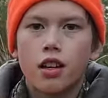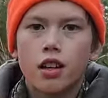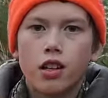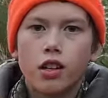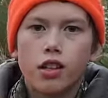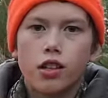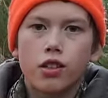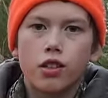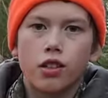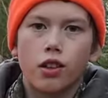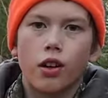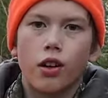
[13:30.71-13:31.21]

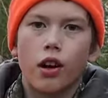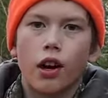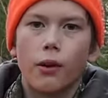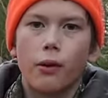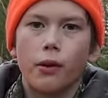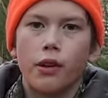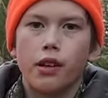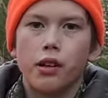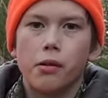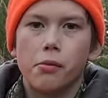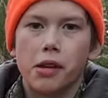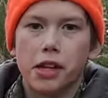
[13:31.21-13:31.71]
So I
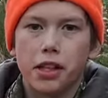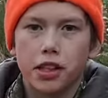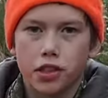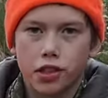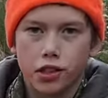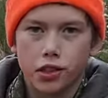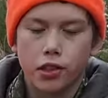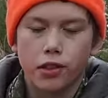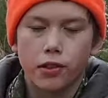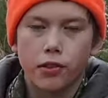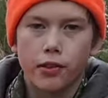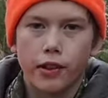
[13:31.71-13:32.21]
wanted to make
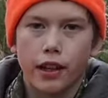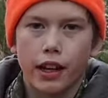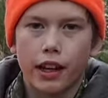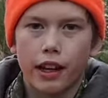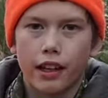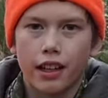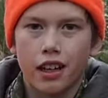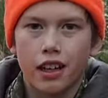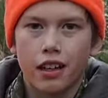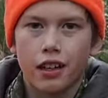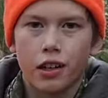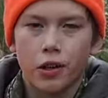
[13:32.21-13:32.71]
sure that I
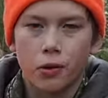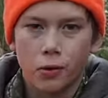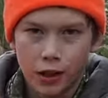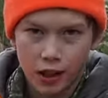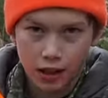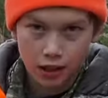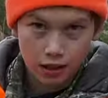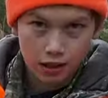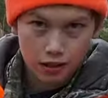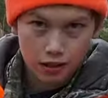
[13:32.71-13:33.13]
got a quick,